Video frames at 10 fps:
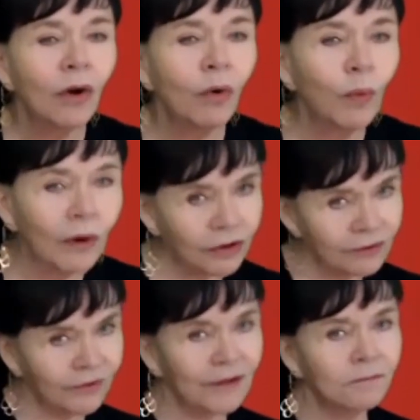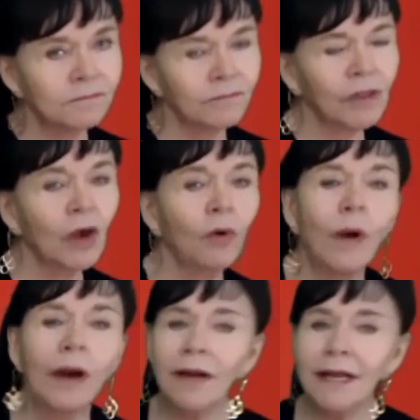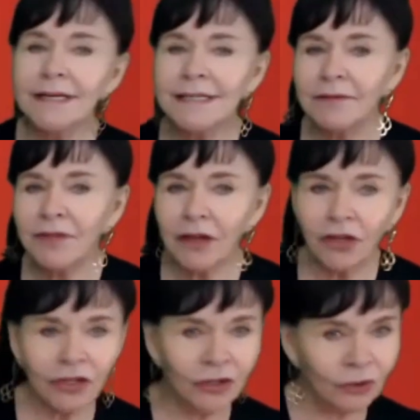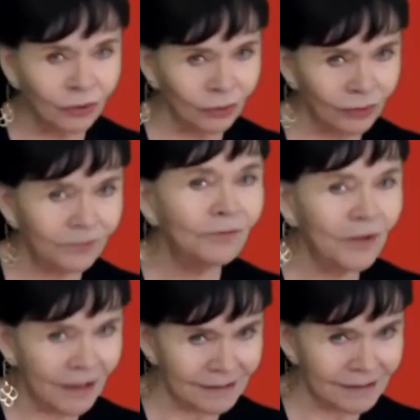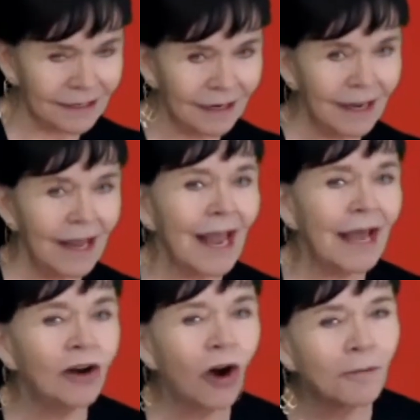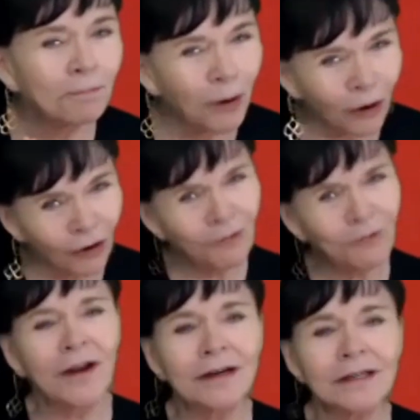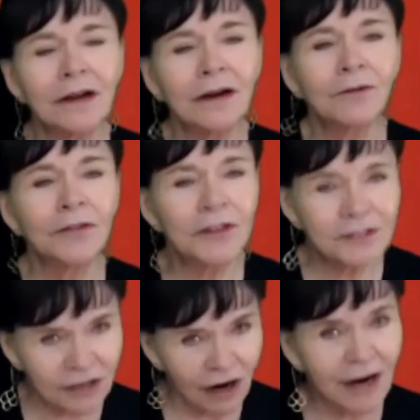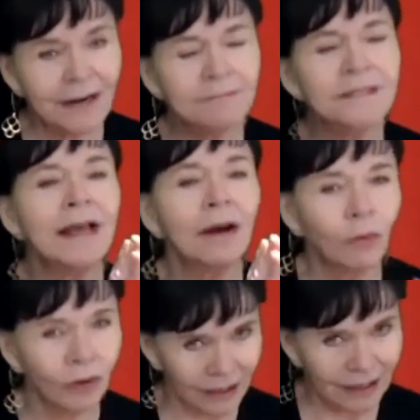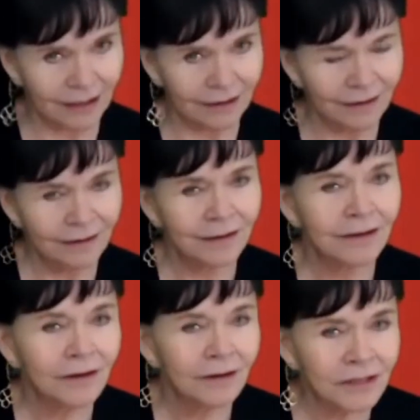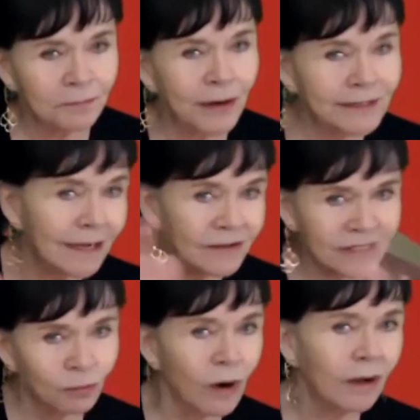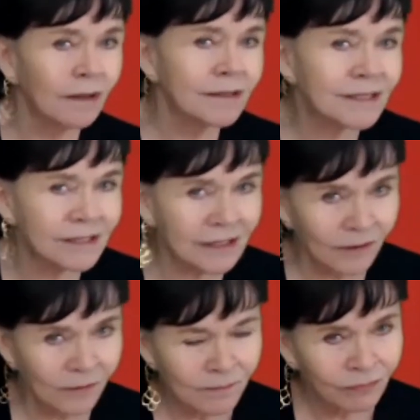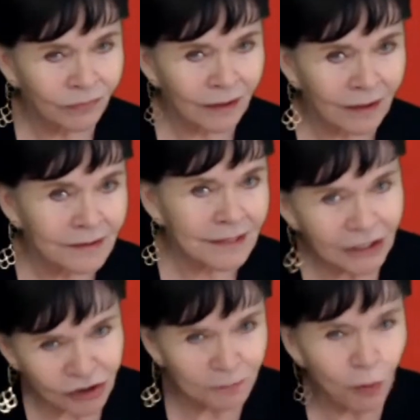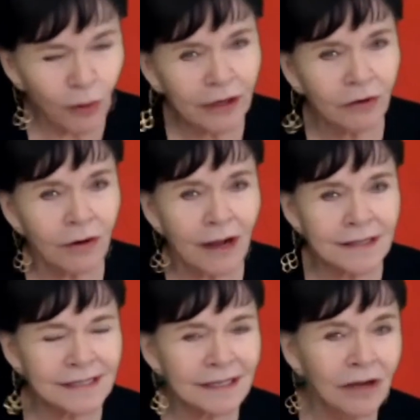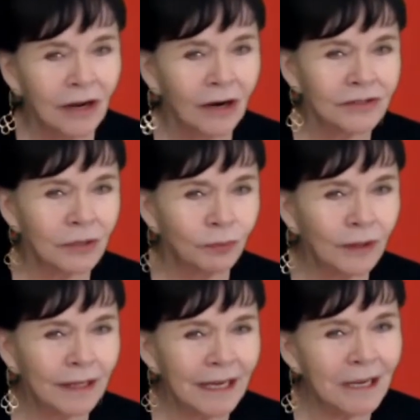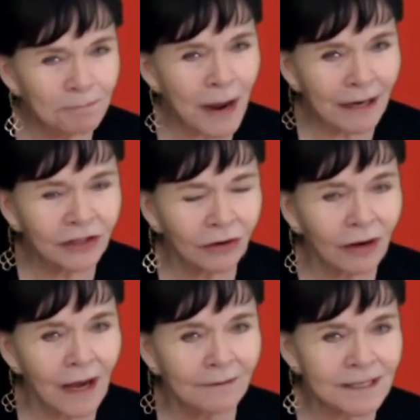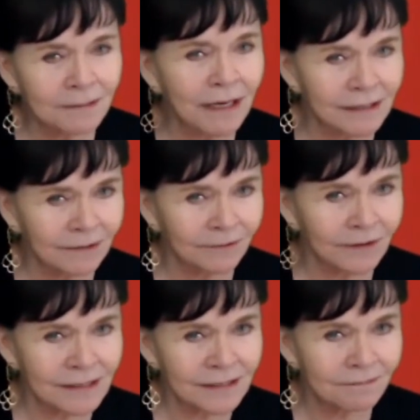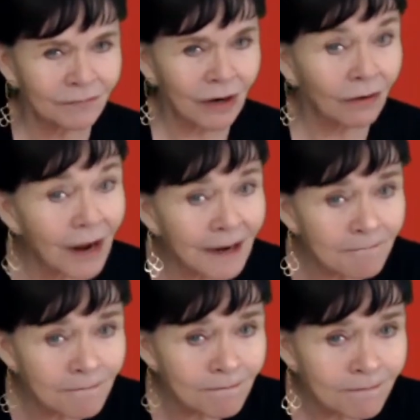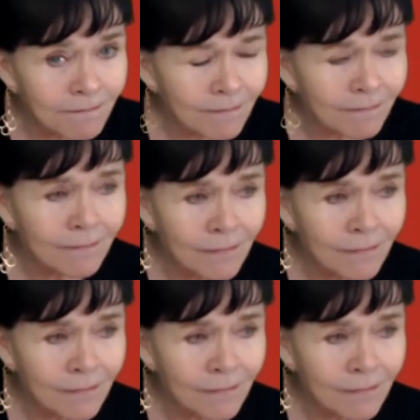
where do you fit? Where is it that you fit and are perfect for the times that we're in? To break down some walls, to, to get your point across, to, to really impact their lives and make a difference. All right? it really